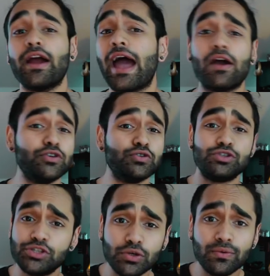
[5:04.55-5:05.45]
out how you
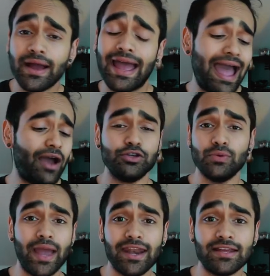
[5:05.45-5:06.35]
shoot, how
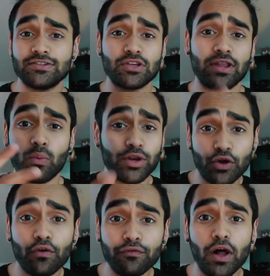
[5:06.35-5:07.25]
you edit so that when
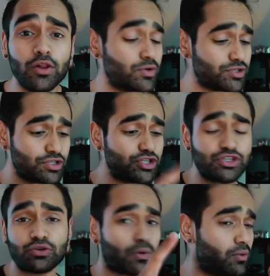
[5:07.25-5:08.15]
your followers are
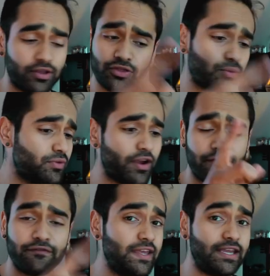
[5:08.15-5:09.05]
just scrolling through their
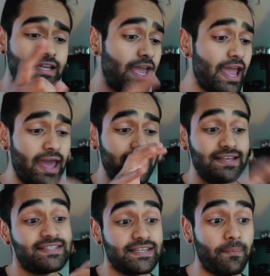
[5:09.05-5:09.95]
feed and they
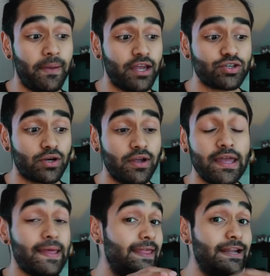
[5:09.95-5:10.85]
see a picture,
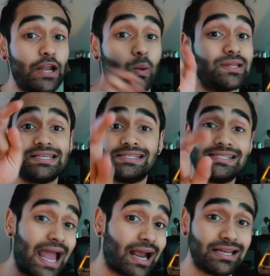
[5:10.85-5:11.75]
they know it's
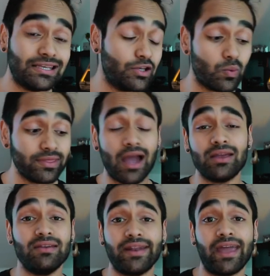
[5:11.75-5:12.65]
exactly you
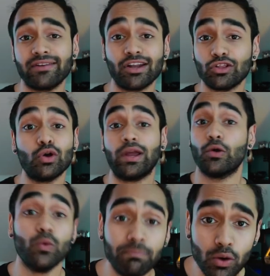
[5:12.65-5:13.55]
without even having to look at
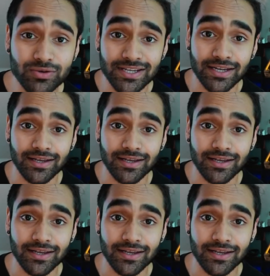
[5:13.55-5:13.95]
who posted